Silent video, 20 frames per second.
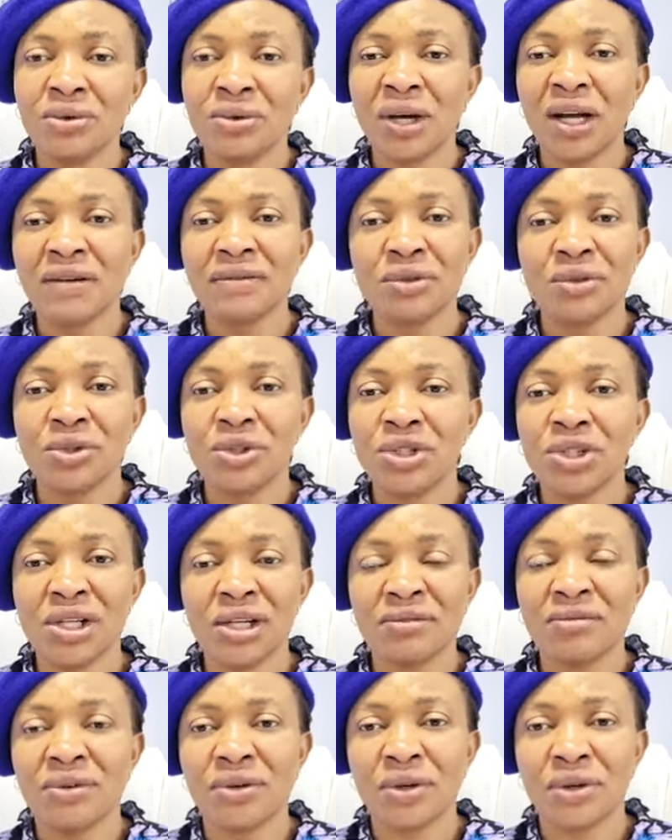You have to
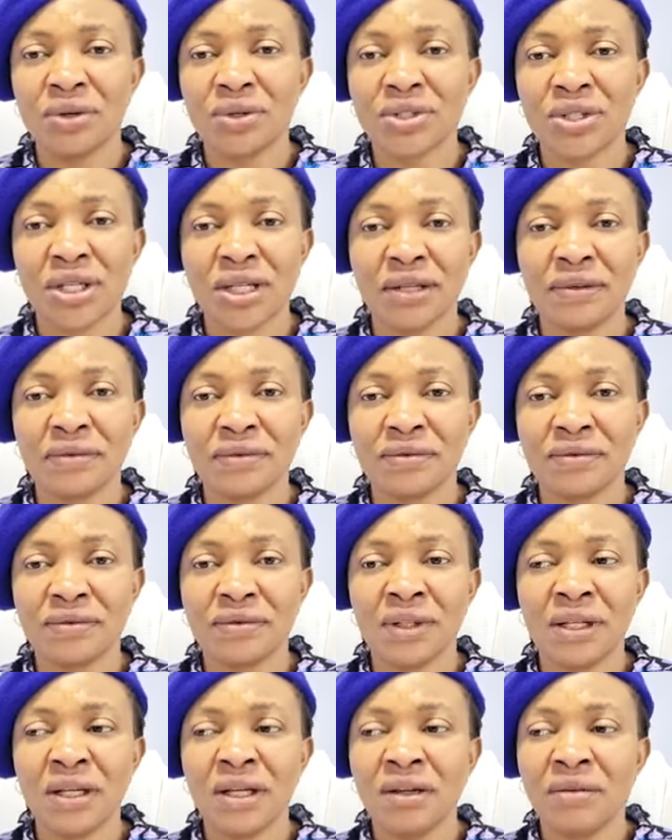cheer for yourself
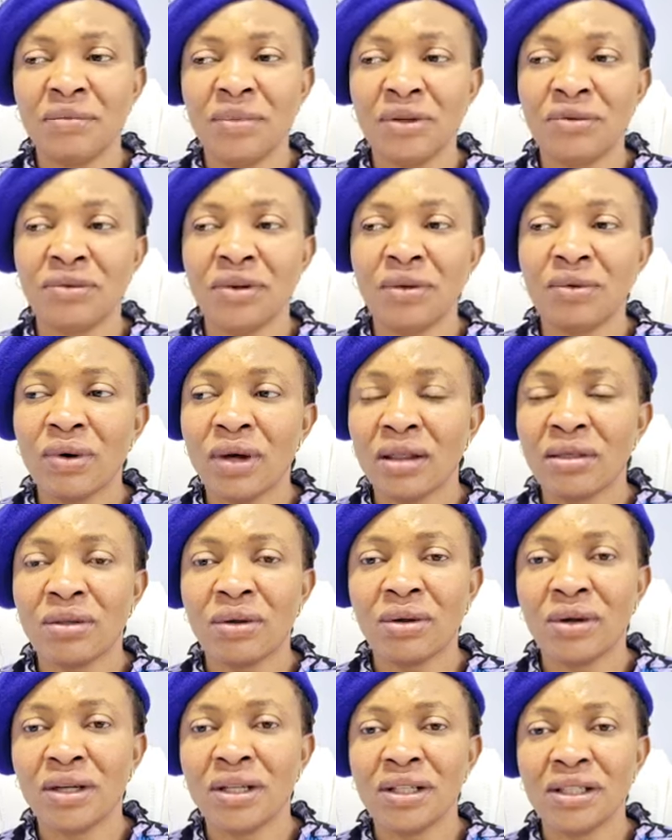before you are
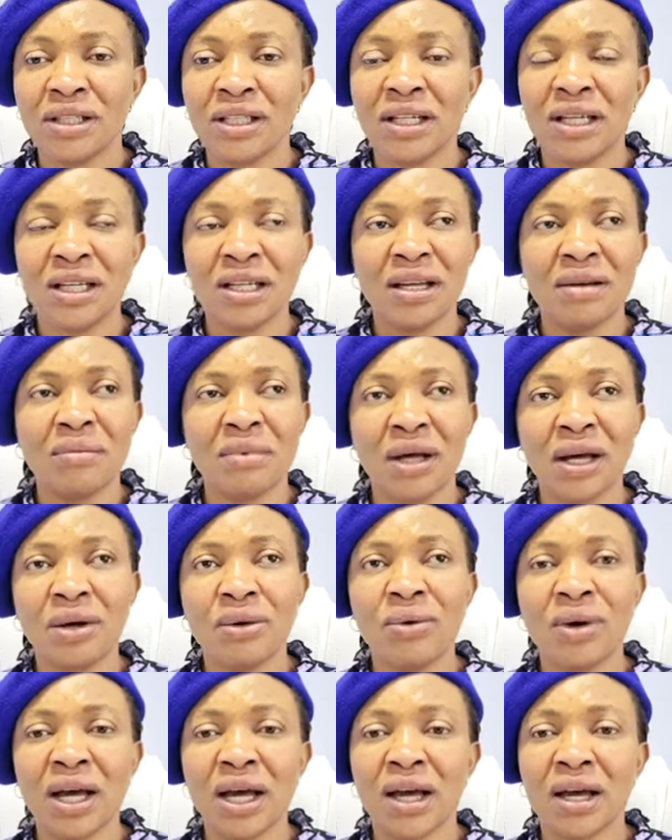talking, thinking about,
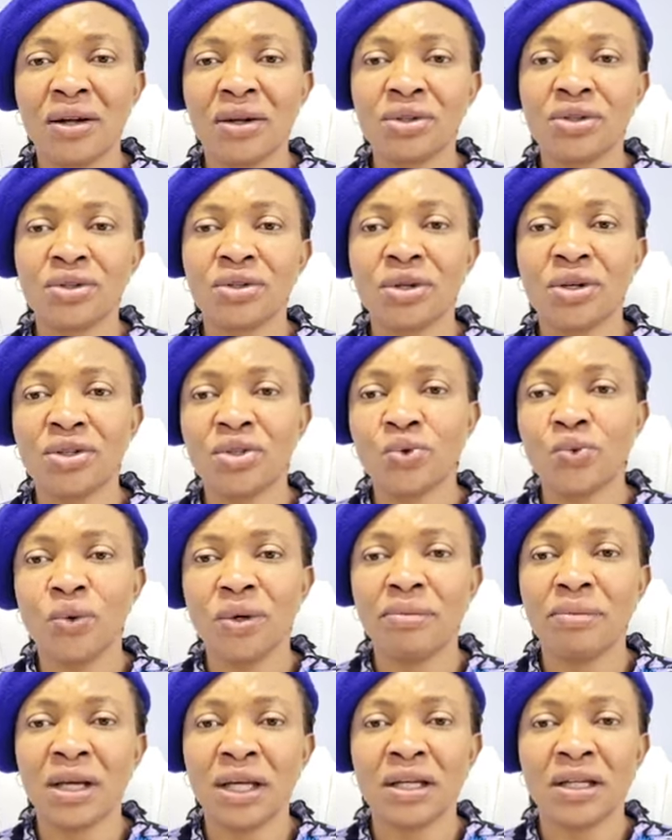oh, I cannot trust
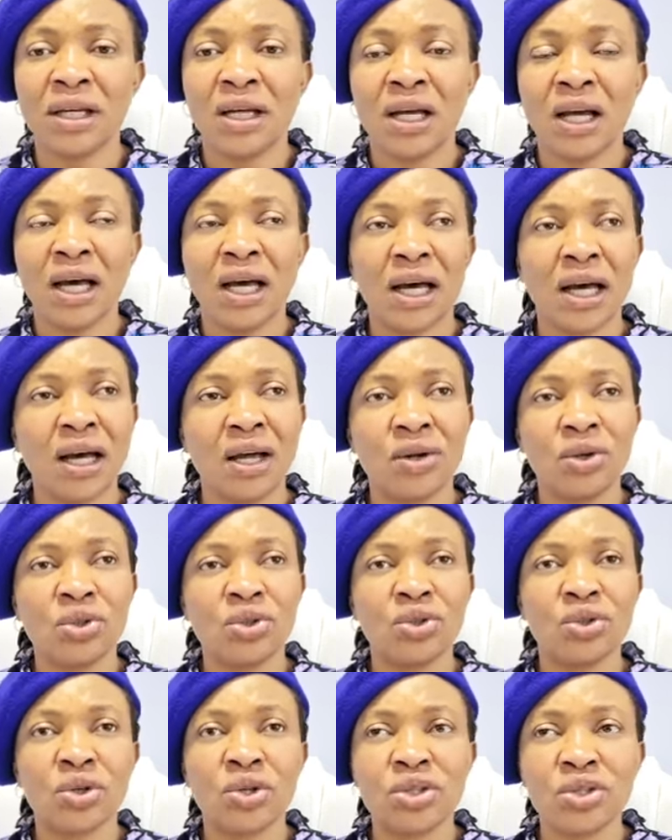women, I
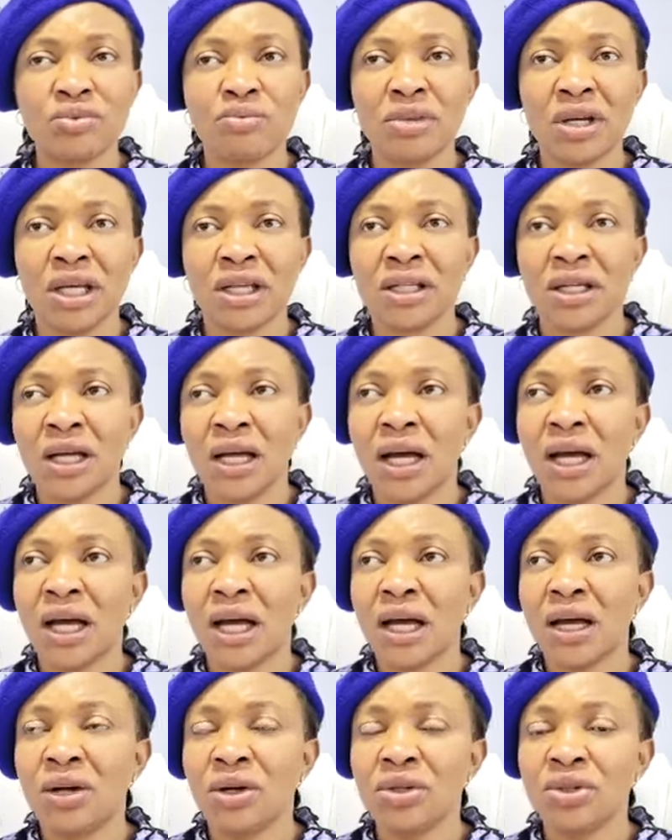cannot trust men, I
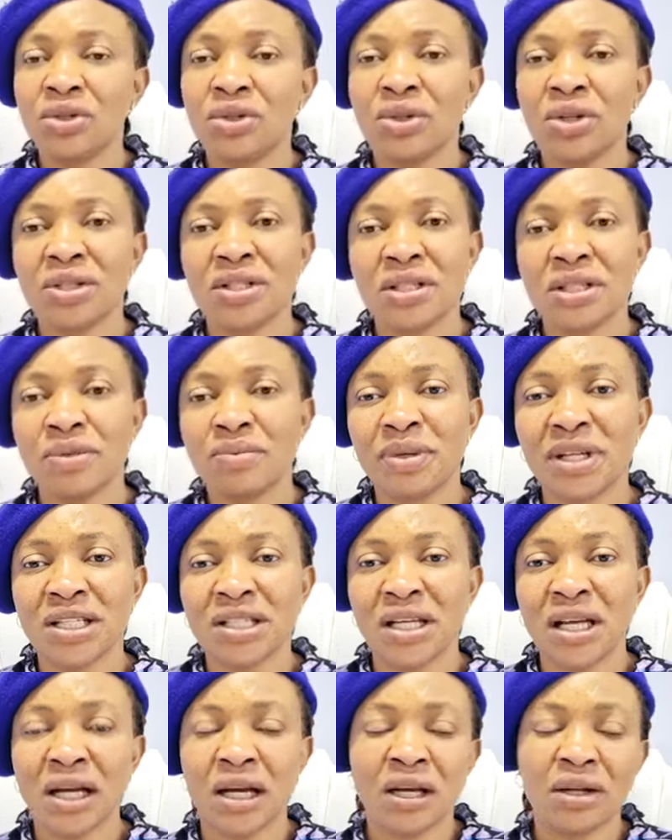cannot trust this
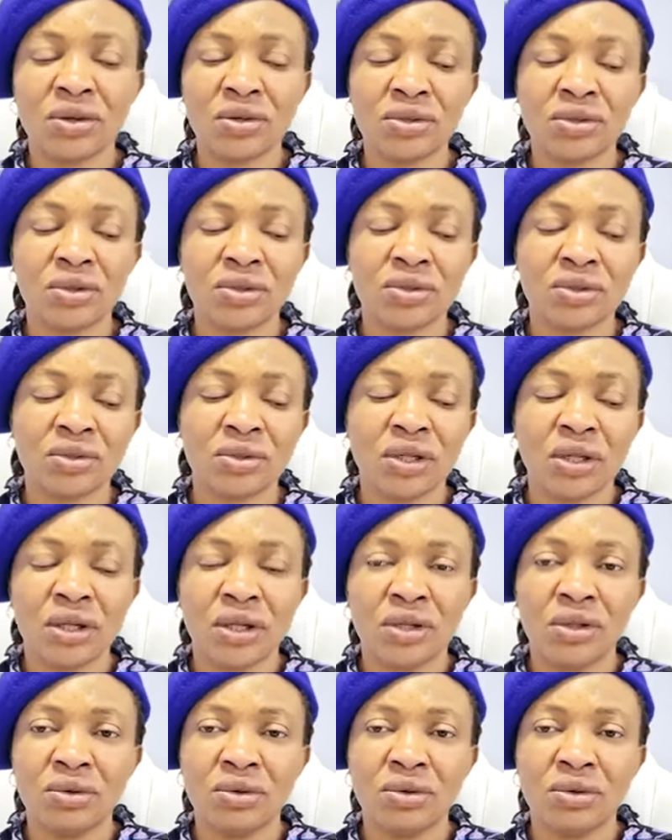person, I cannot trust you.